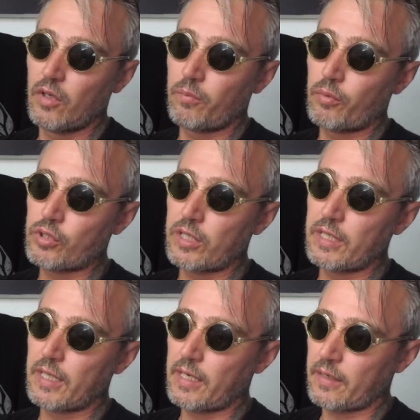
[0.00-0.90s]
you push it
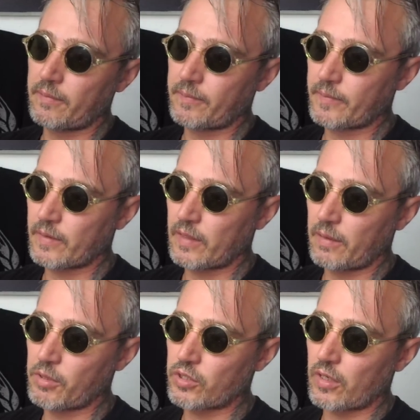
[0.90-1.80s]
in there.
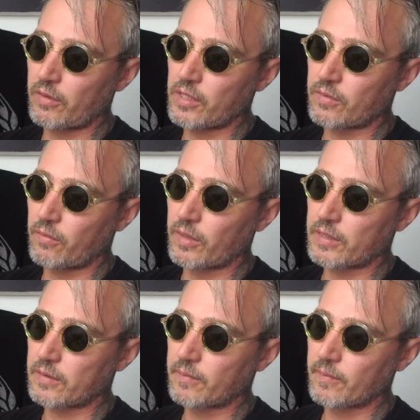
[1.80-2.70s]
Let me show you how this one works.